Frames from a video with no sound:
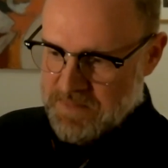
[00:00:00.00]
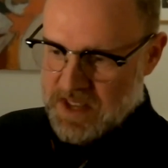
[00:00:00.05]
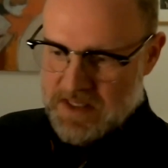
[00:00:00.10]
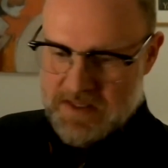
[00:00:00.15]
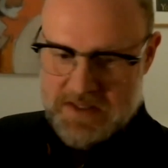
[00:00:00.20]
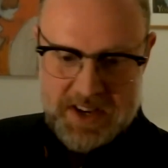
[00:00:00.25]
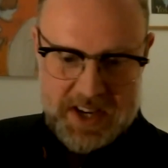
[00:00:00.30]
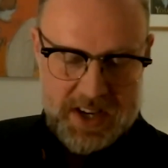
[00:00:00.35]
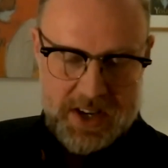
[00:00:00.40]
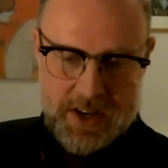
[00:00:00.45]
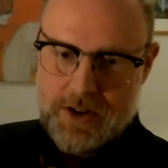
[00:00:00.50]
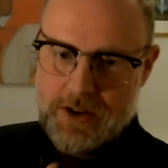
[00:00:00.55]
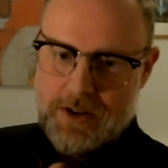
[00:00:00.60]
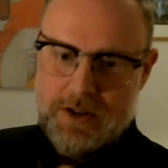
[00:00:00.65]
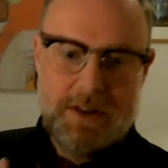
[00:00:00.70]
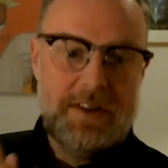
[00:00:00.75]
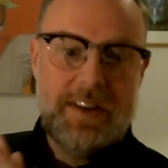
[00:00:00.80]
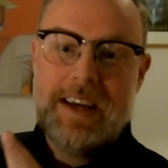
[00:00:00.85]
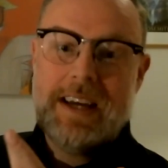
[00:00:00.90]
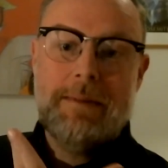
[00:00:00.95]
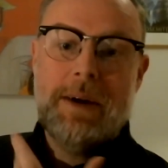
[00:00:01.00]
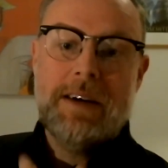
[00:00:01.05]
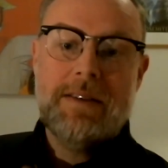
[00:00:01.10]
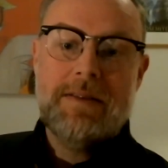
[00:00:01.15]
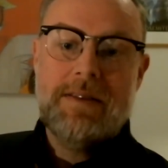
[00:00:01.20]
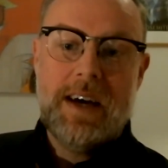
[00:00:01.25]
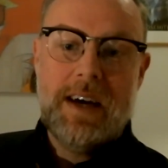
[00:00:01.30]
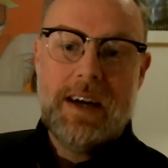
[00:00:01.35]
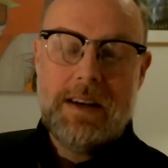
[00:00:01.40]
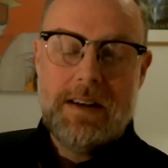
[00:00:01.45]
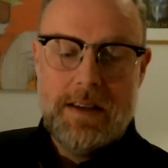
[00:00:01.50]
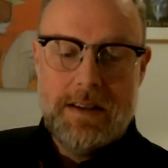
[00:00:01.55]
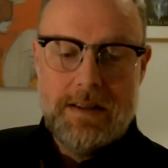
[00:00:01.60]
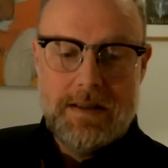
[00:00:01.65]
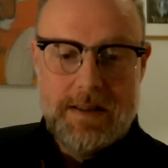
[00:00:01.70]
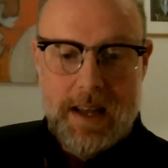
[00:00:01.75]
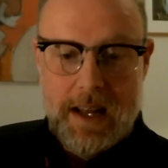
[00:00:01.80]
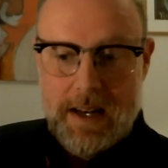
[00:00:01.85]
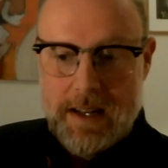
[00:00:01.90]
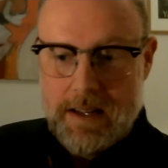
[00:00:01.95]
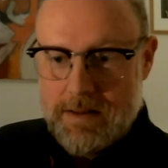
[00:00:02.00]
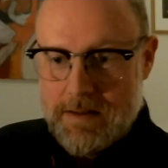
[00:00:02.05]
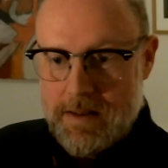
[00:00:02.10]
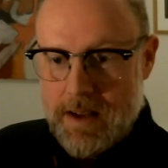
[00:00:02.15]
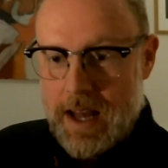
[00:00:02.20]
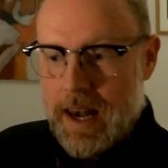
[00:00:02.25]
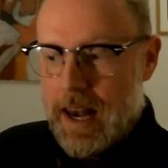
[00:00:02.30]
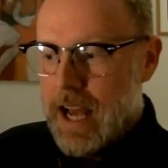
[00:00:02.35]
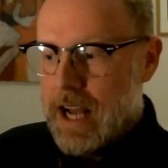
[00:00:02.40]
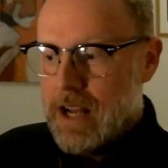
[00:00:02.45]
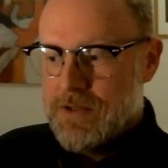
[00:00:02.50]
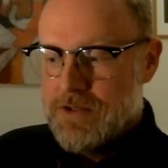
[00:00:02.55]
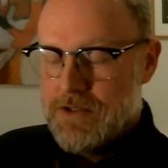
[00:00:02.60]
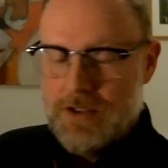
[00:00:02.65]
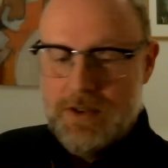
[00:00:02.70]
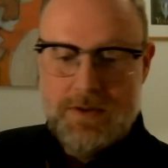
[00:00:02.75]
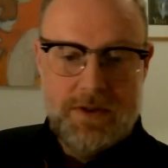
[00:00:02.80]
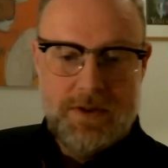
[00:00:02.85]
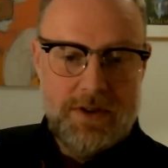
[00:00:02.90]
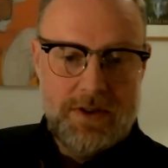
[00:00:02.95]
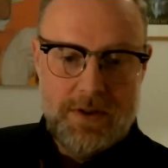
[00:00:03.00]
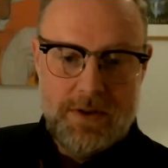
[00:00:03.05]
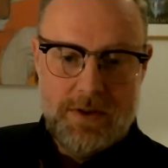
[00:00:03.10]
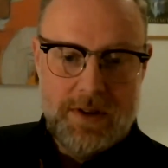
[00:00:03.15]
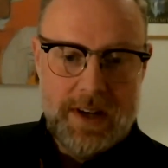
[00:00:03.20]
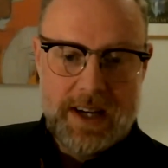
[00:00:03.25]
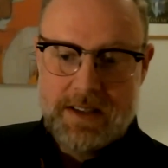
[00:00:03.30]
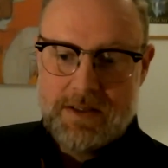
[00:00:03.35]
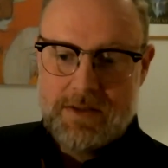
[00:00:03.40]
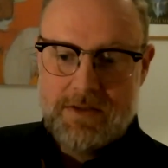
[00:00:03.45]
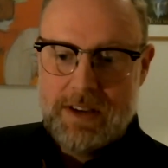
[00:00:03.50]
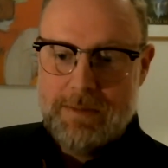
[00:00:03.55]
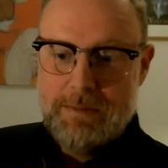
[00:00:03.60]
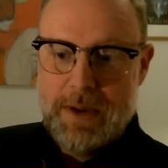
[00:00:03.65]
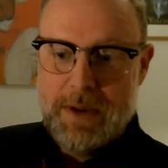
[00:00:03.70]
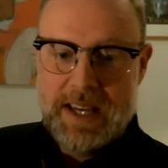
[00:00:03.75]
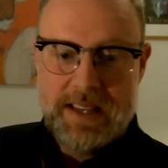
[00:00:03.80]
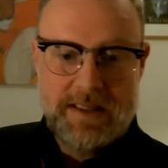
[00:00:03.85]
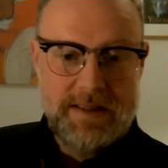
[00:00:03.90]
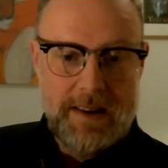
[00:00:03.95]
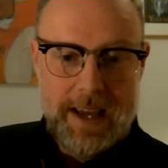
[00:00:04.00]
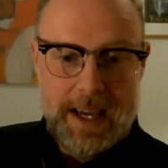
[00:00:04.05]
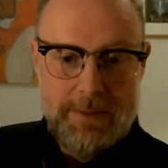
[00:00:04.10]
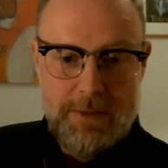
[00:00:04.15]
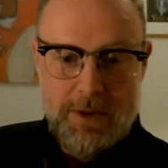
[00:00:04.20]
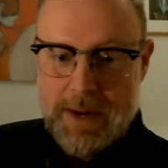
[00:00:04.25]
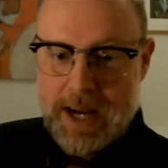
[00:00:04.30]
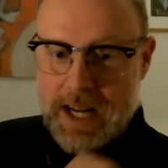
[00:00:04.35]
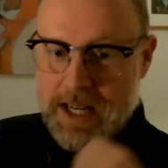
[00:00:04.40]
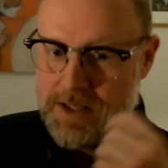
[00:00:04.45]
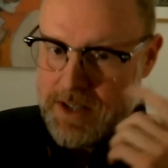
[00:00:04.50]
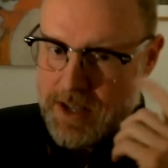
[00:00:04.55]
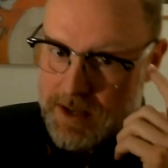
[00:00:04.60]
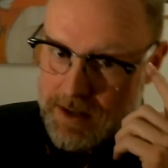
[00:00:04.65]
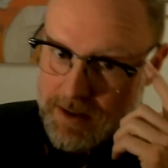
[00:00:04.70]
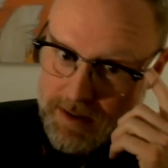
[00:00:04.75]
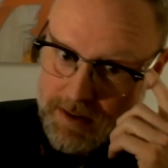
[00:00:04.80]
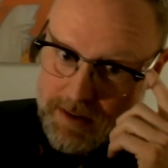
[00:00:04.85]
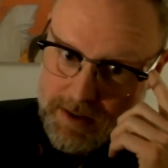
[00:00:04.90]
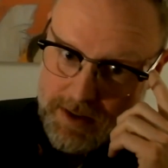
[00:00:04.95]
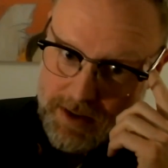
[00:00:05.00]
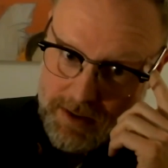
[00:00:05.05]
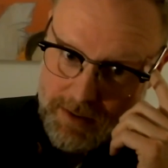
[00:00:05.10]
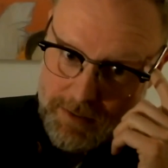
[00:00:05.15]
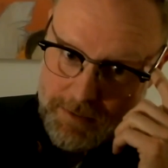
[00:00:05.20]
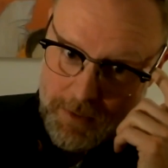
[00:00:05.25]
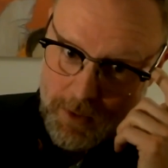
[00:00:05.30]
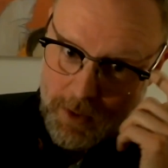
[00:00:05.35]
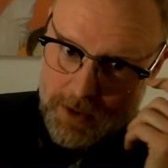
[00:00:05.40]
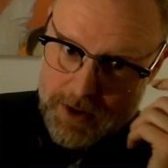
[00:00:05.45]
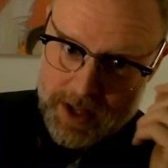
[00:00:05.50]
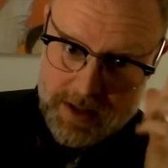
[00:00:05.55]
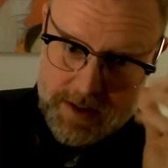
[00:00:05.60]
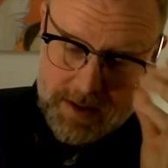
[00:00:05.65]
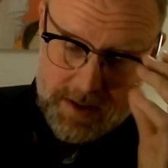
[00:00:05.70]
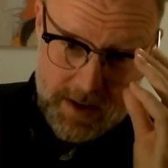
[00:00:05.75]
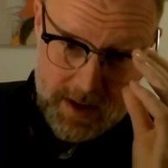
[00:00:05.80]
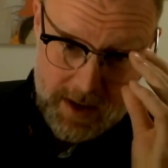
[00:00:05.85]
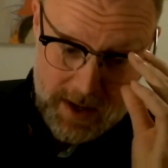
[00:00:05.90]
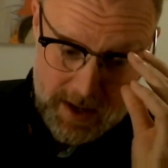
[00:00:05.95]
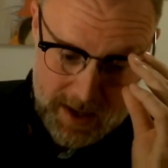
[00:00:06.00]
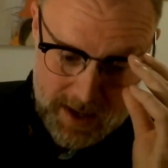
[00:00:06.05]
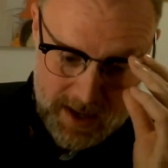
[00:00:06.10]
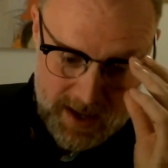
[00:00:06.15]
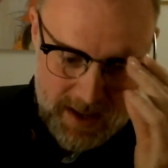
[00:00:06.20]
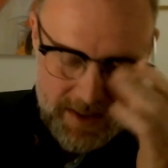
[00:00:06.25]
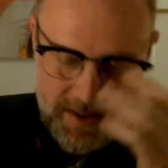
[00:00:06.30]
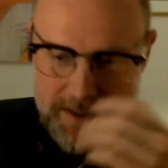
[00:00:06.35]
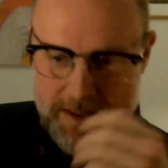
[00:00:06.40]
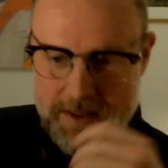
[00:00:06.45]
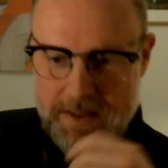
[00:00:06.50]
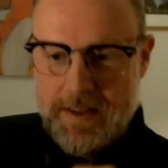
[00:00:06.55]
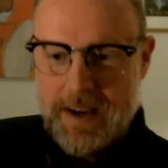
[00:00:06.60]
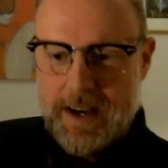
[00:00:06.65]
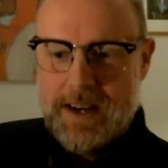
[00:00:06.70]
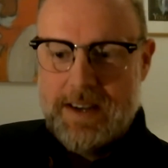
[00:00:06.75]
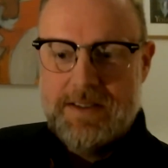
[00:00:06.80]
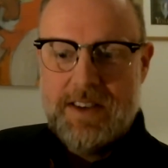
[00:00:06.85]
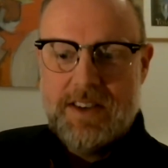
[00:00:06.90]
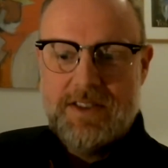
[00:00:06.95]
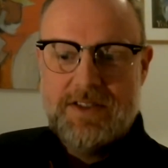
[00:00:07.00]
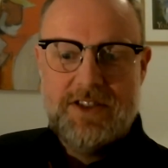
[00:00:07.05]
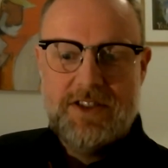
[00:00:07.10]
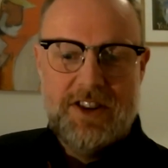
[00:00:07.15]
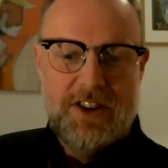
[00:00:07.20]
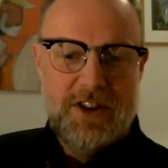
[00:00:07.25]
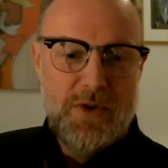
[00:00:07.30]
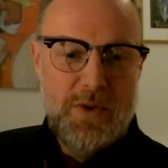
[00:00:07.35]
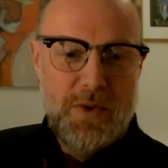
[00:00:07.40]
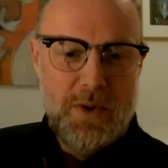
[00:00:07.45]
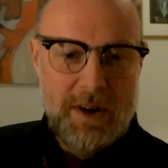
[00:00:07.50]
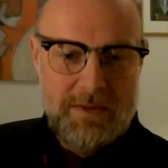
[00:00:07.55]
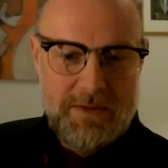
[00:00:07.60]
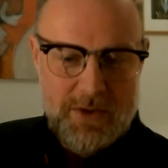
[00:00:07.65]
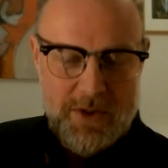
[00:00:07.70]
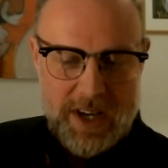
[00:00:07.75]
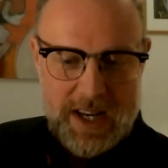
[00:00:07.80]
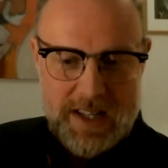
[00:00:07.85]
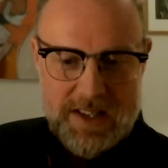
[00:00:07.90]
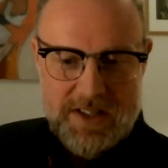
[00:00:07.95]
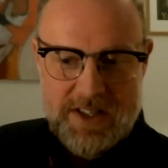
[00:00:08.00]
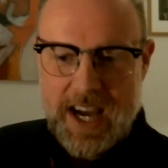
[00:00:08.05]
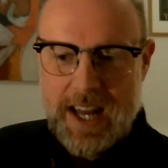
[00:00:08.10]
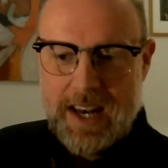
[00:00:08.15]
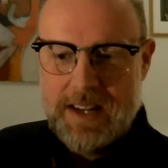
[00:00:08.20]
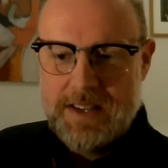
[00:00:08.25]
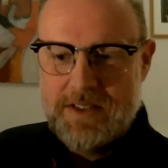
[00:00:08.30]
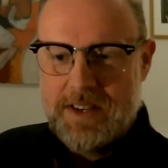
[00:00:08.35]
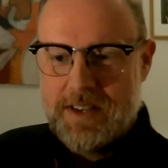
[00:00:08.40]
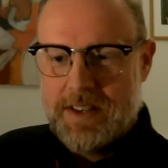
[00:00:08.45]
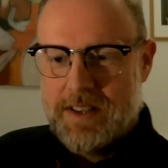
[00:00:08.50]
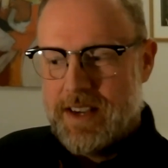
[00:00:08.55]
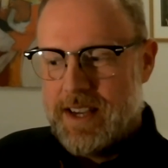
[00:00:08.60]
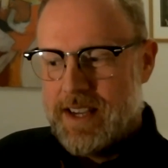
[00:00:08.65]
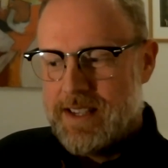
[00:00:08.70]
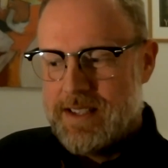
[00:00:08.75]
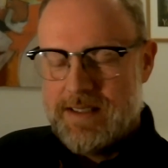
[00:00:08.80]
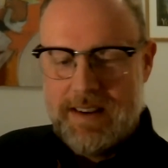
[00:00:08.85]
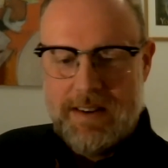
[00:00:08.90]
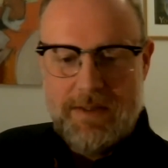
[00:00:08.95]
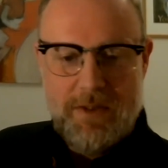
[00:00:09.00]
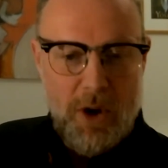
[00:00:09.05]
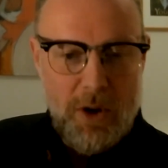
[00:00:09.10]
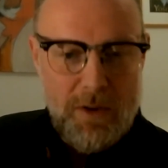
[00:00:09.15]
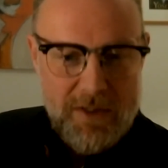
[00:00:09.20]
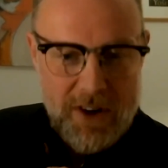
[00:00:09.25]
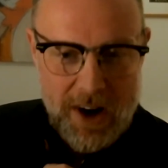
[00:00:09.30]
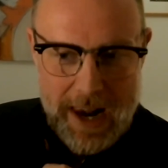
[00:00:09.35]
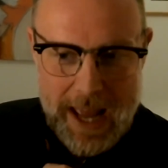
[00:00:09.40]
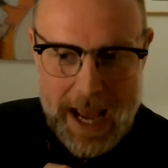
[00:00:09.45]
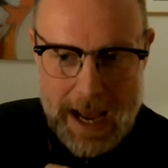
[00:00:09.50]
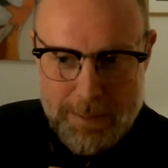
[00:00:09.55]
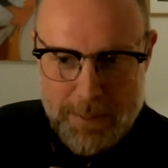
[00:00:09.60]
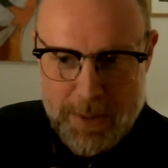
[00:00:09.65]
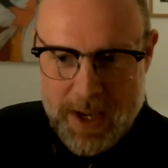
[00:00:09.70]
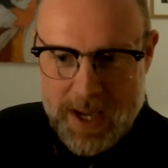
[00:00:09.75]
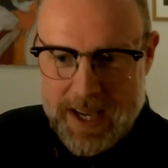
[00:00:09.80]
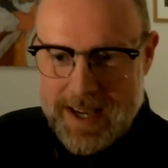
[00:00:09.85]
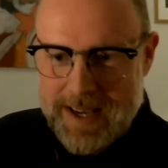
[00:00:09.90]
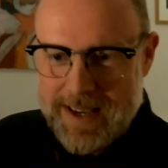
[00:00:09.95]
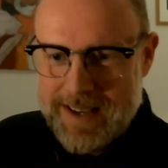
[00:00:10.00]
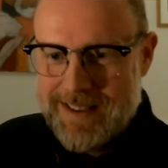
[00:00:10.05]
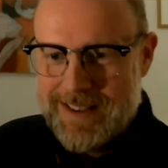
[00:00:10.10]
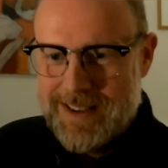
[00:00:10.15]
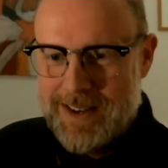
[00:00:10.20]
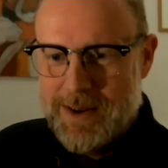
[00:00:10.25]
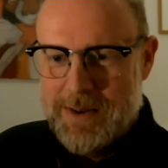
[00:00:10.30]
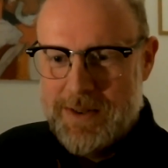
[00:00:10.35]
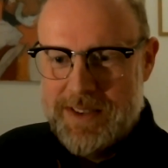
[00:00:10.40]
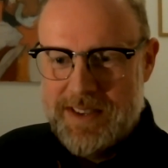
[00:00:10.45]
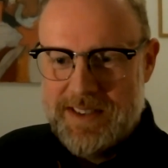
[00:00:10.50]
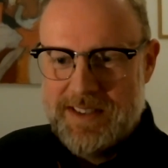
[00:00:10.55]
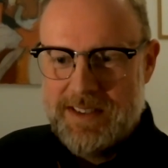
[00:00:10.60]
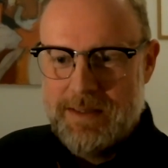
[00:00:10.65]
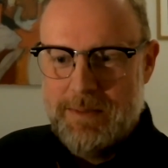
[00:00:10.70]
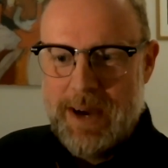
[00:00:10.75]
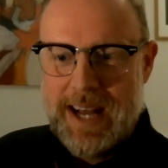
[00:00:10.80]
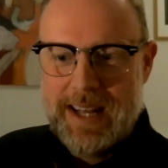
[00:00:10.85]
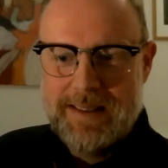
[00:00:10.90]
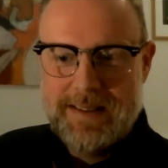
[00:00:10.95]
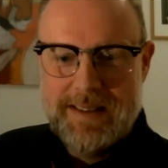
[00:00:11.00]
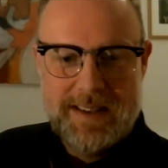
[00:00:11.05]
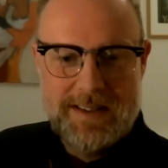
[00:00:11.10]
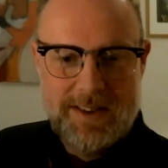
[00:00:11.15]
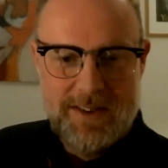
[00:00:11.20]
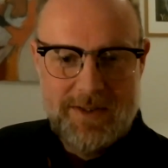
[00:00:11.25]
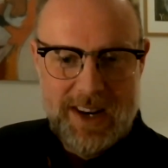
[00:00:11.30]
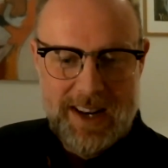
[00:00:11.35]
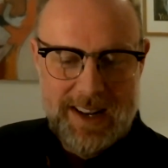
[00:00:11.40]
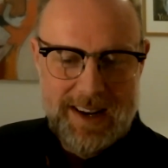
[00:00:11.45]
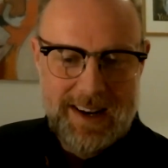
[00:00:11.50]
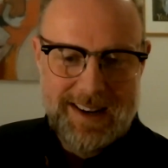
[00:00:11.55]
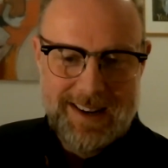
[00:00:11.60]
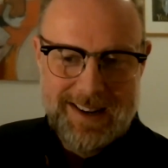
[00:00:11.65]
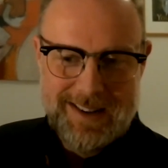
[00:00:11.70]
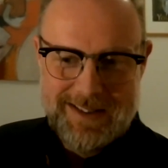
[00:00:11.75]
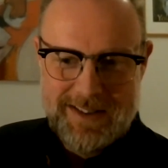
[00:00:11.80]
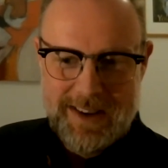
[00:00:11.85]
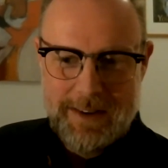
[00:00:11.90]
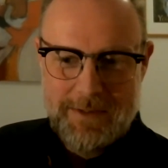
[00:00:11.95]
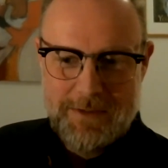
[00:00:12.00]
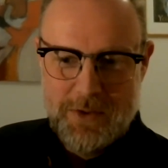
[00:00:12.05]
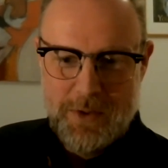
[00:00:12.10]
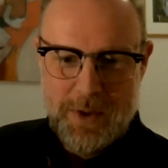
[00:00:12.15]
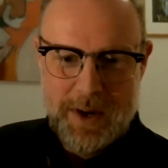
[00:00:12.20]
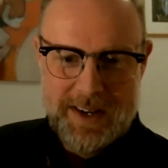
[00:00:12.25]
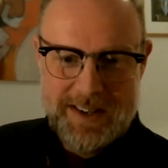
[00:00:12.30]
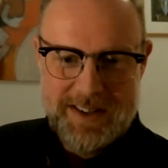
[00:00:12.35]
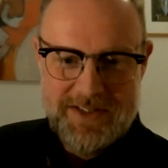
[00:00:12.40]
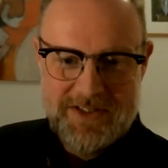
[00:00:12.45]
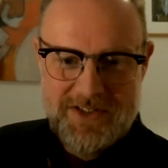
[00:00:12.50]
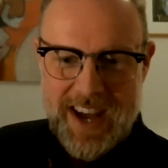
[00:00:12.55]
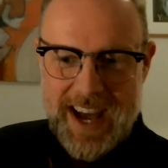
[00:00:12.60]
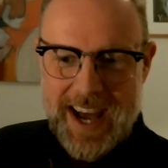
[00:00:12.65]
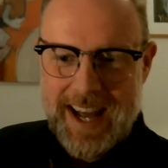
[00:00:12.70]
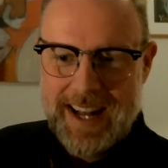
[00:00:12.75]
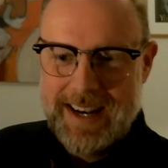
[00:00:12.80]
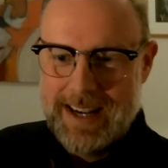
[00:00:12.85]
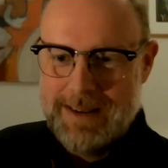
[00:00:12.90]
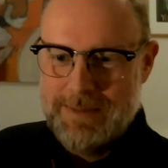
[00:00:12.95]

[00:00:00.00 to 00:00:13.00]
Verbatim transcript: The good thing about that is that it allows you to do like tree-based label matching, you know, for it there's a slew of really challenging things. They're overlapping. You know, the semantics are a little tough to understand.